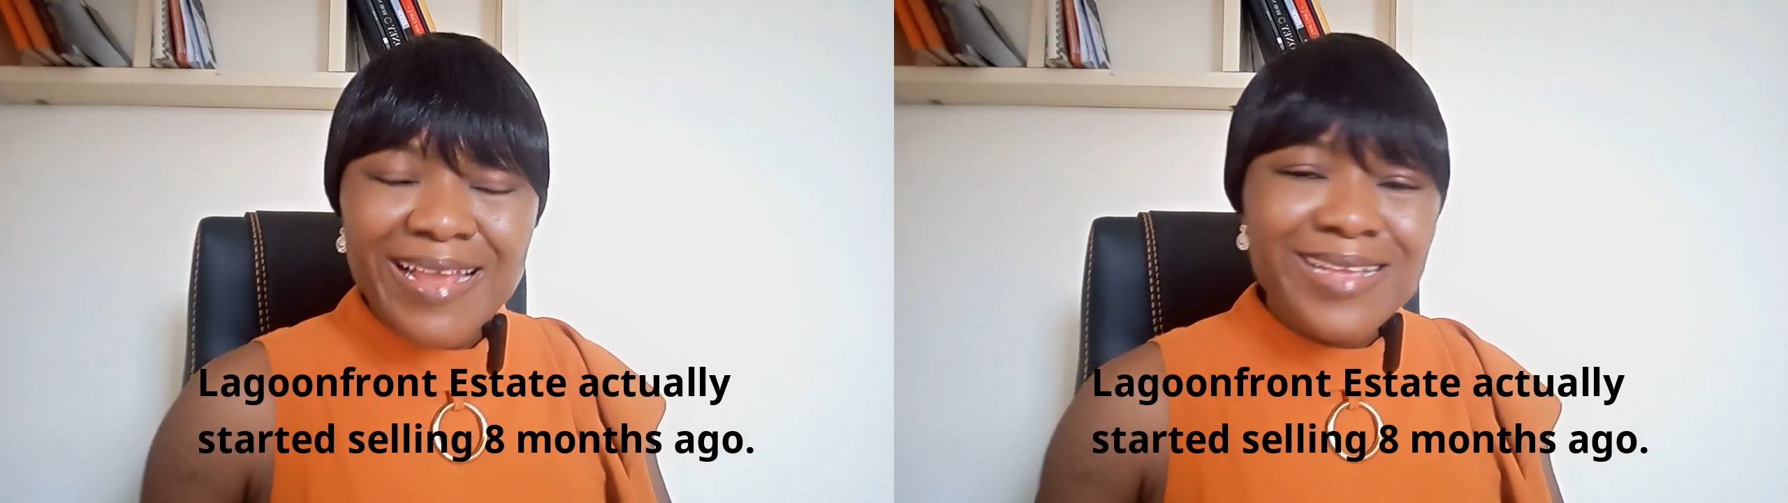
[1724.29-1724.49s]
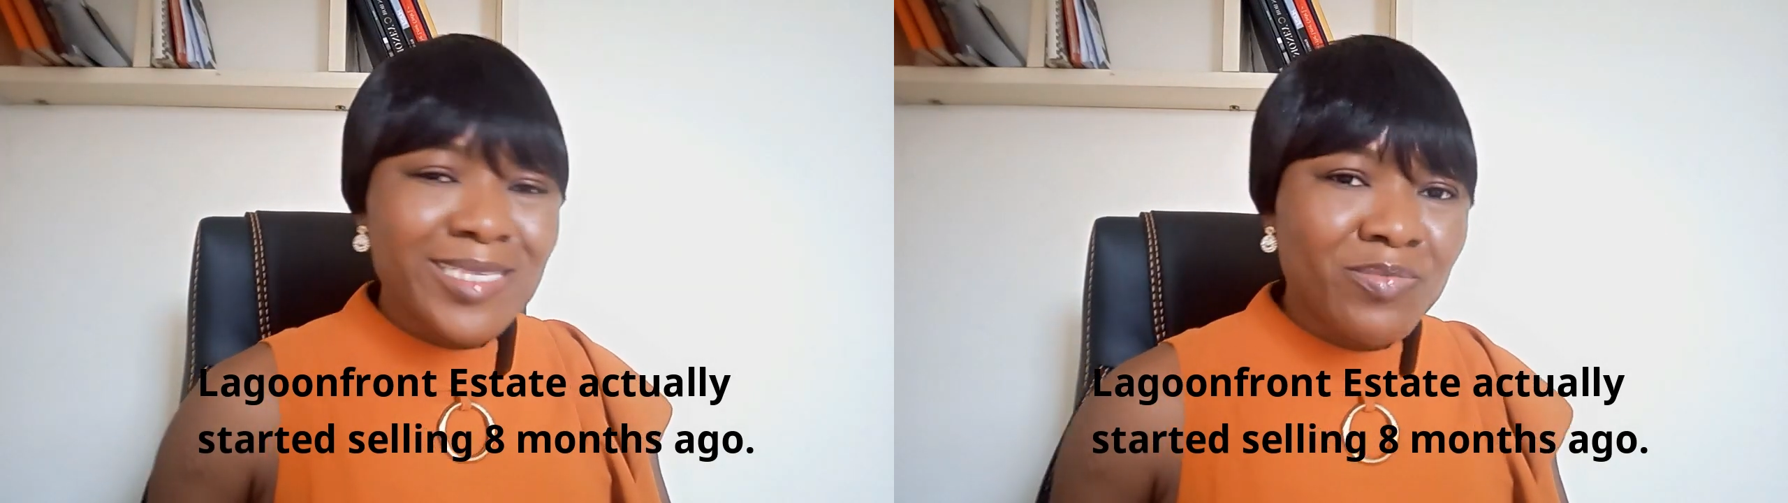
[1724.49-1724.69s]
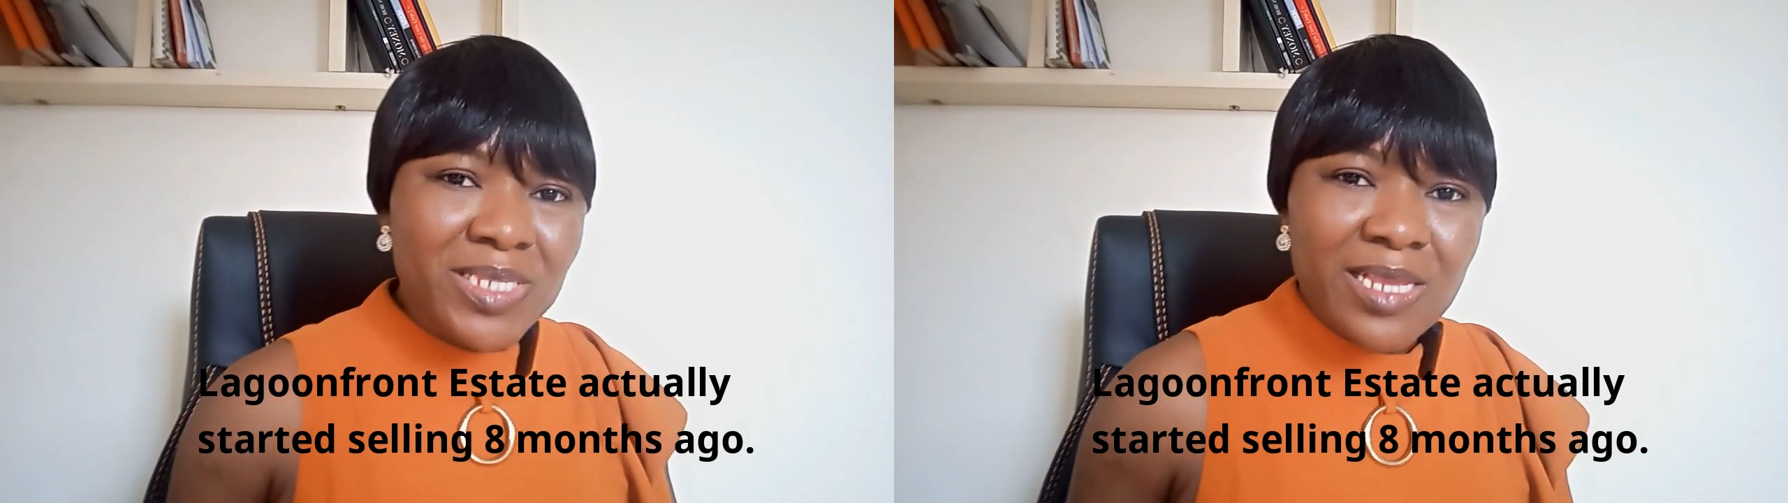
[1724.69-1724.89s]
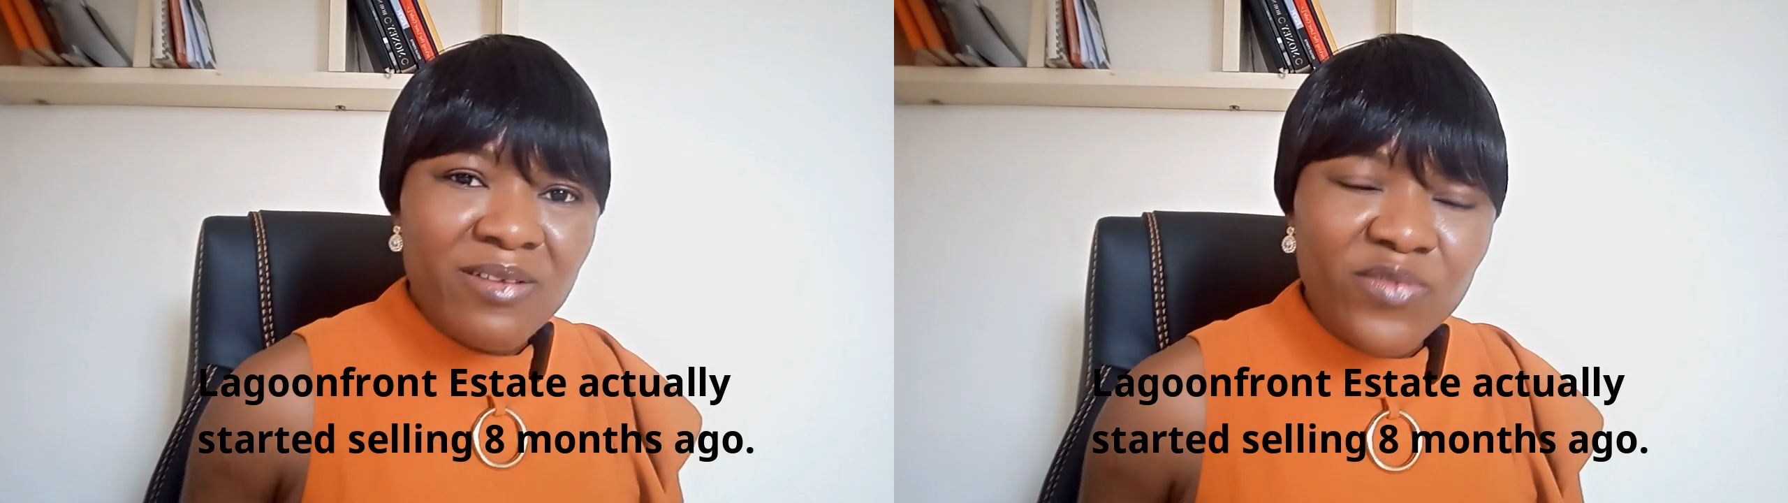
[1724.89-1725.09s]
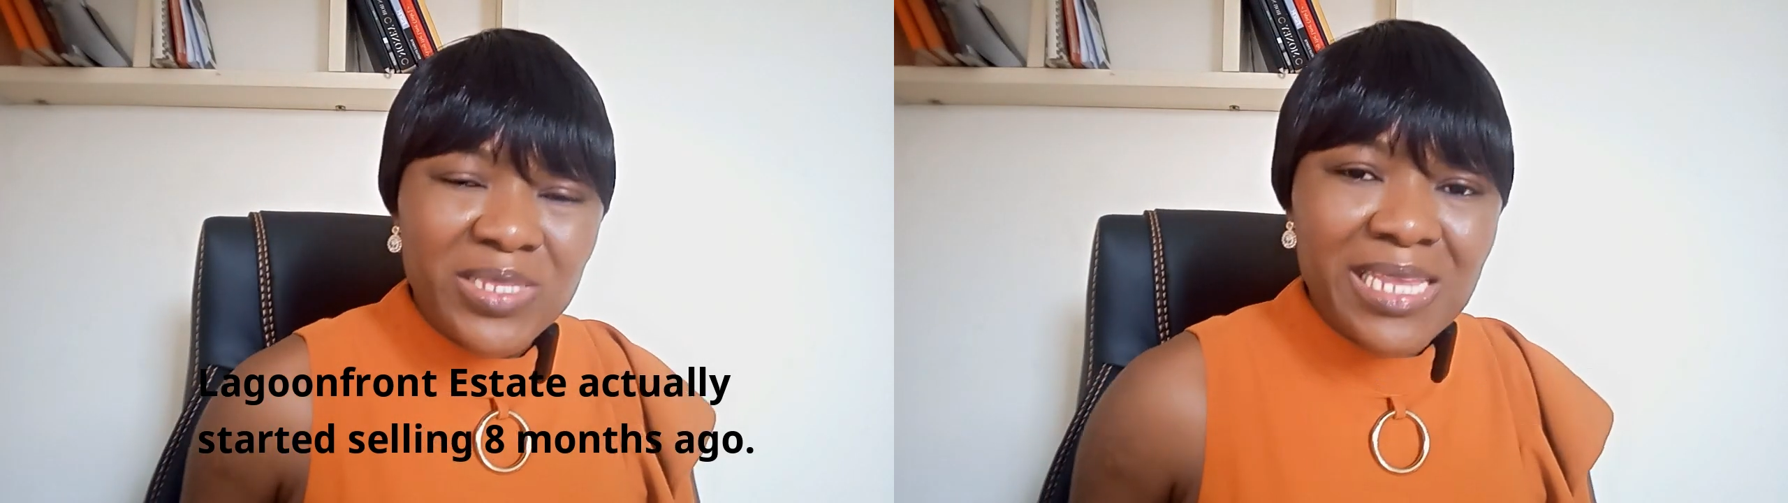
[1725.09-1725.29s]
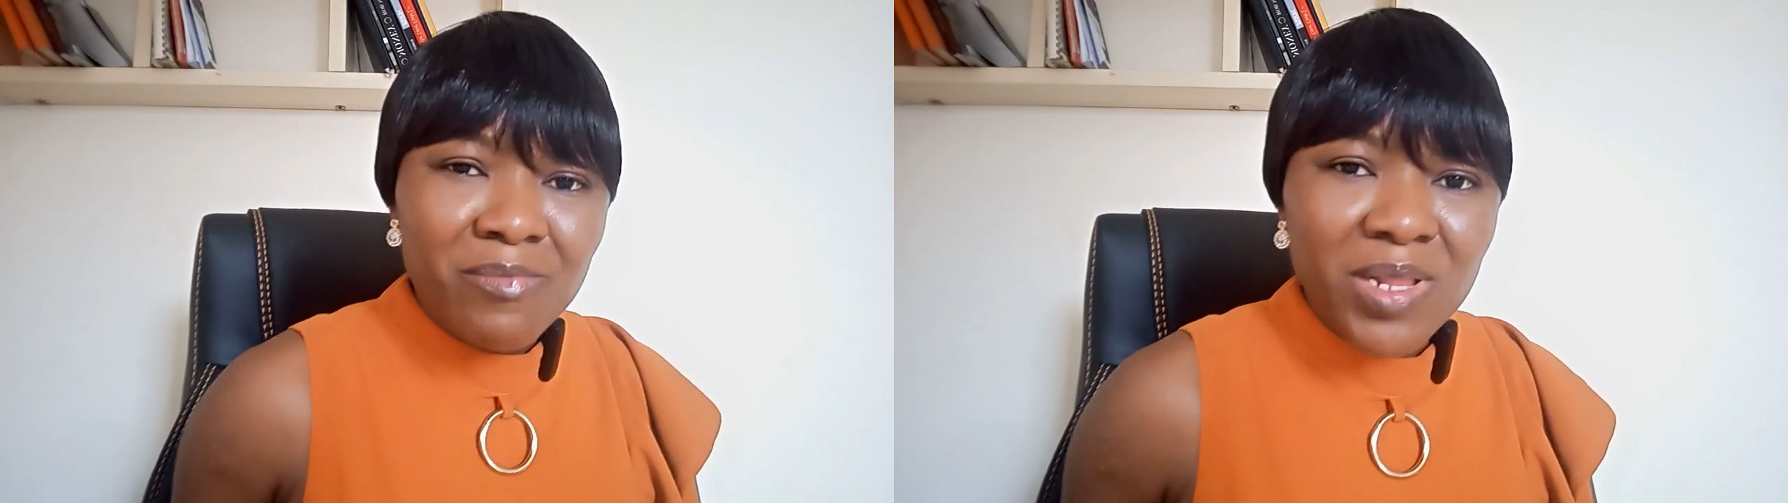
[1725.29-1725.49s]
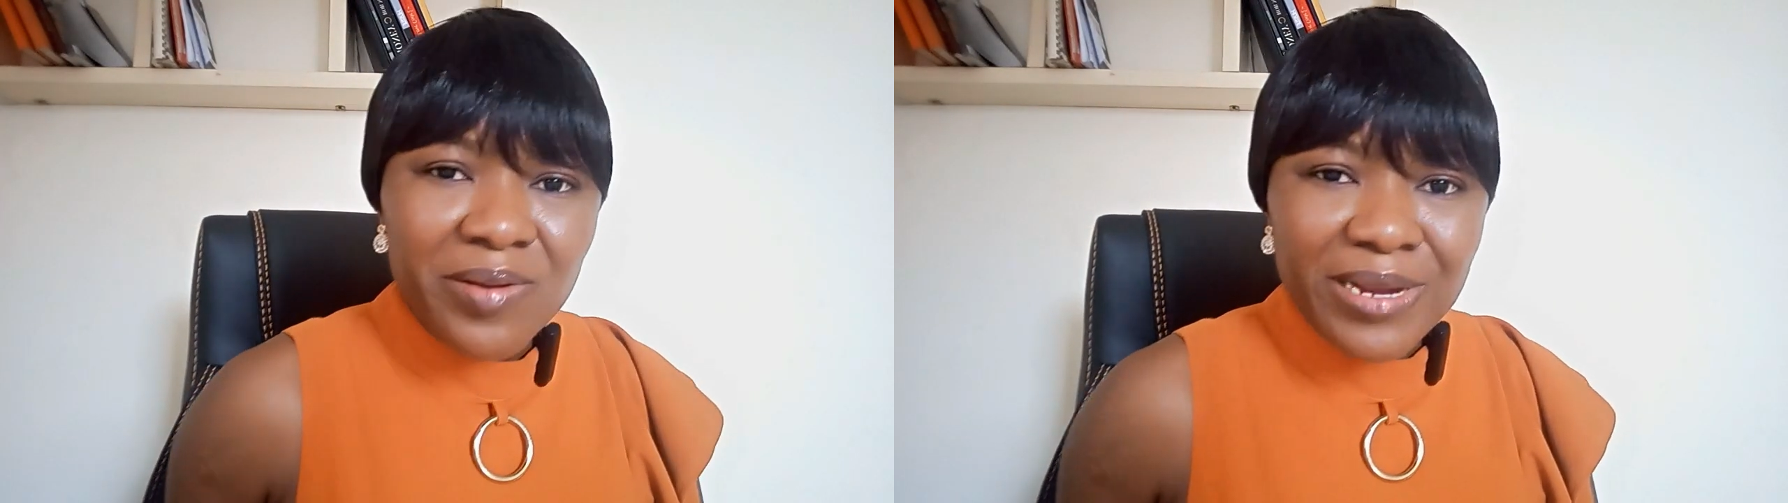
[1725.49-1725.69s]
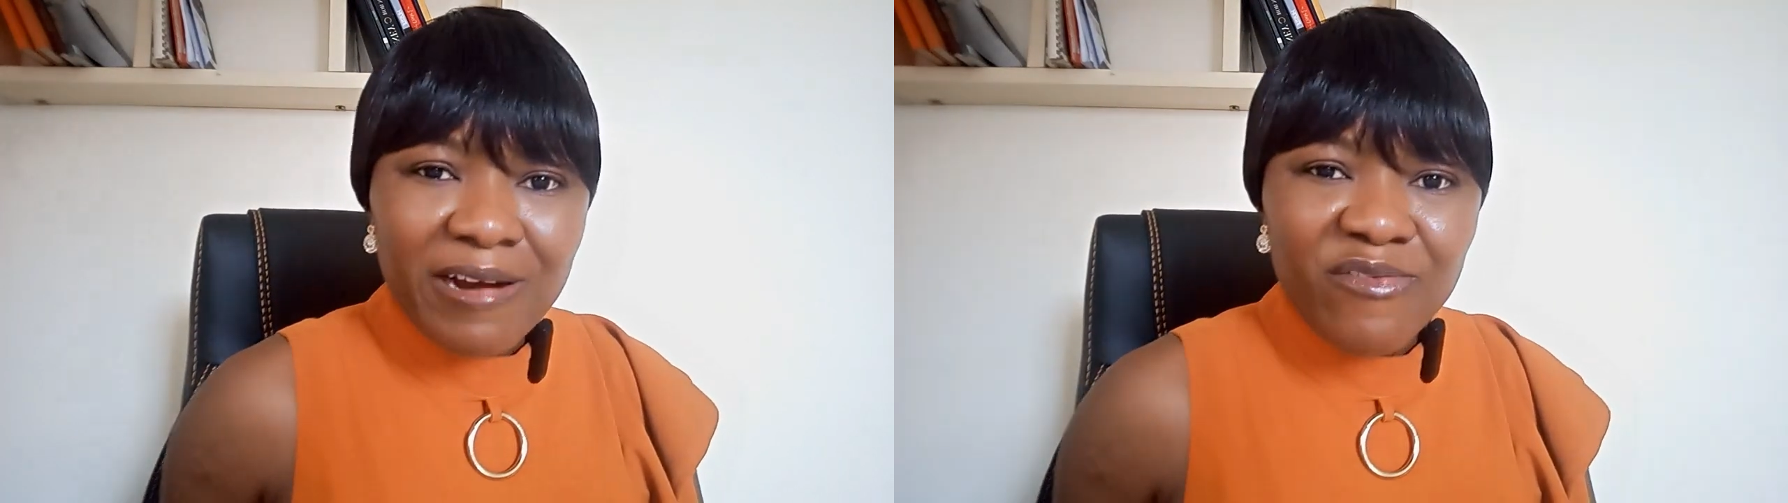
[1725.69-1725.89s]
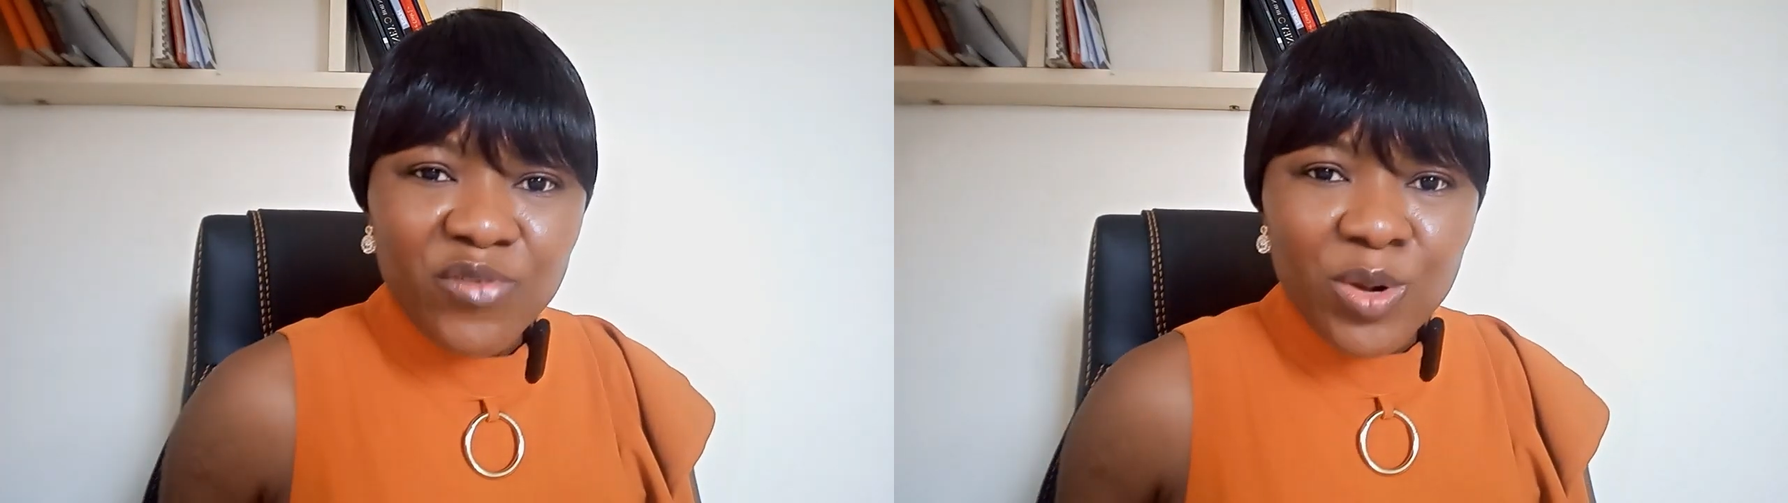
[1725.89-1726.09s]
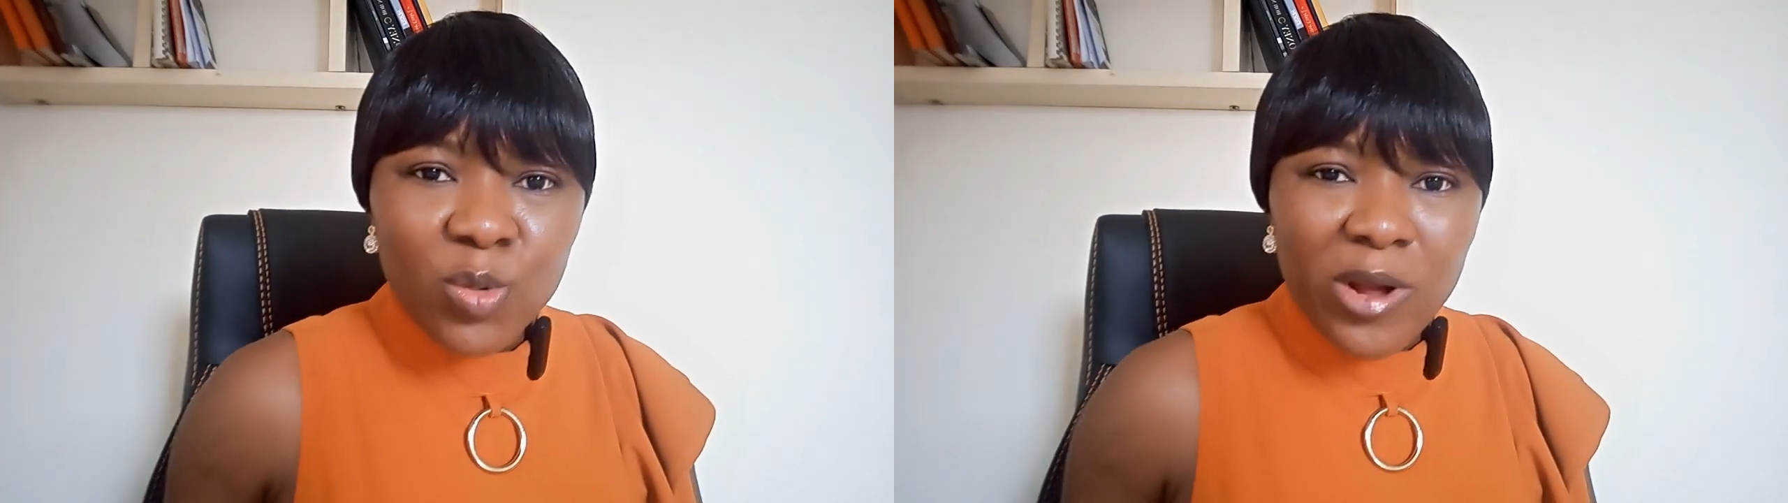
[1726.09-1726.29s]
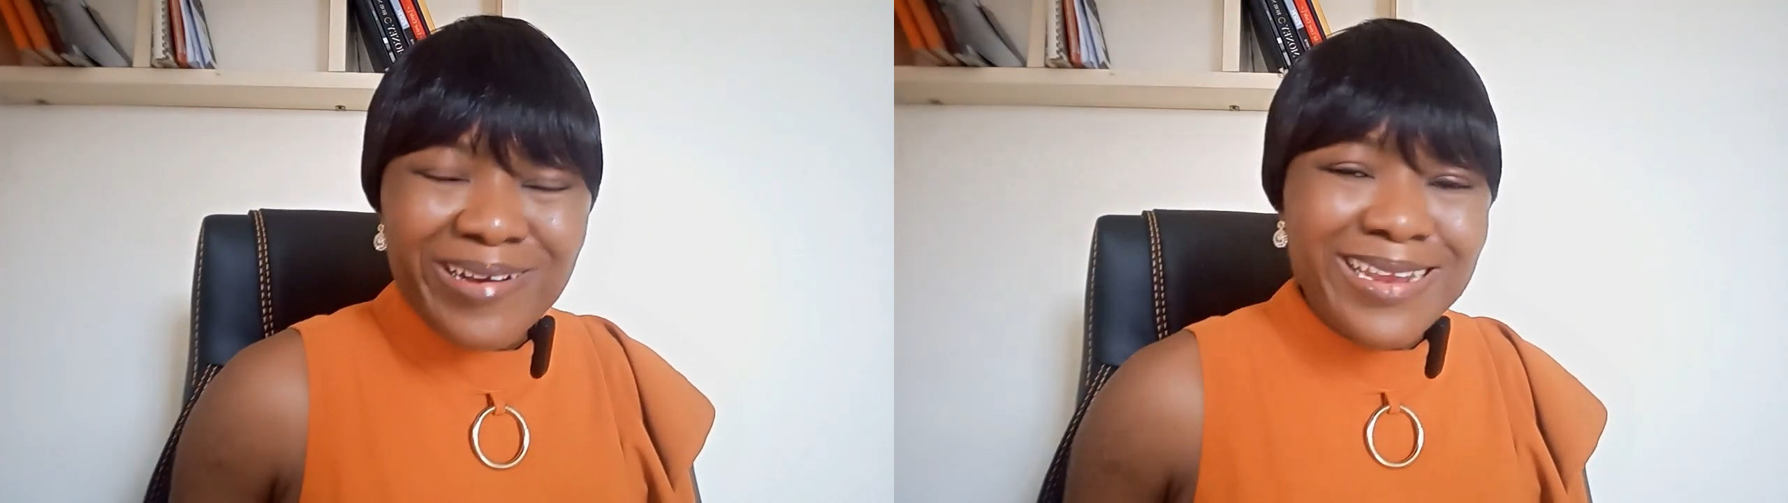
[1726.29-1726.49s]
Now it's been selling for 10 million naira for a while.